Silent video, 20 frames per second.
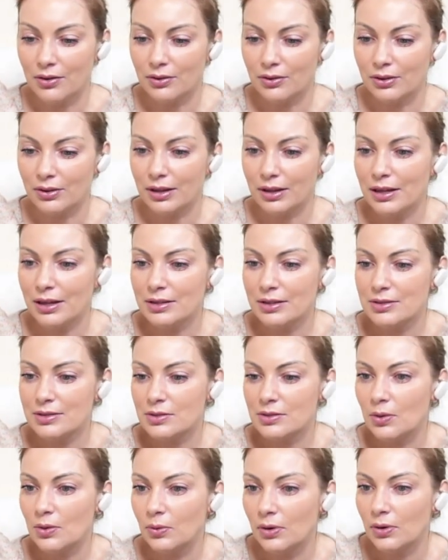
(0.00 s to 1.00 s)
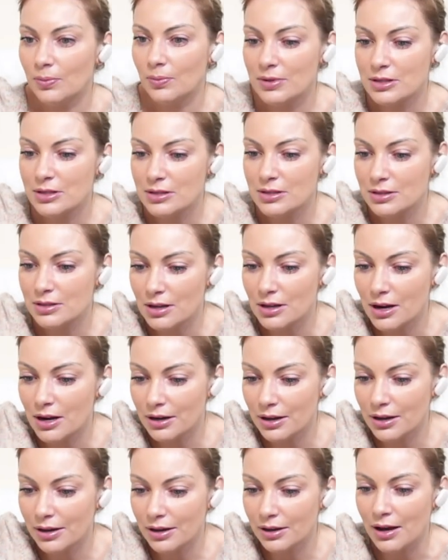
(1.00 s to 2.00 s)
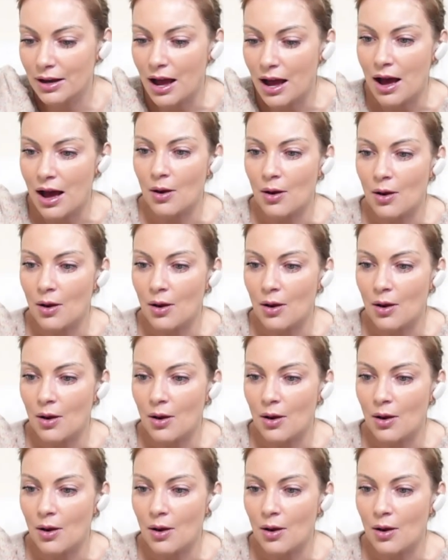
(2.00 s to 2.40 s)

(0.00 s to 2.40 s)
Okay, so we'll be starting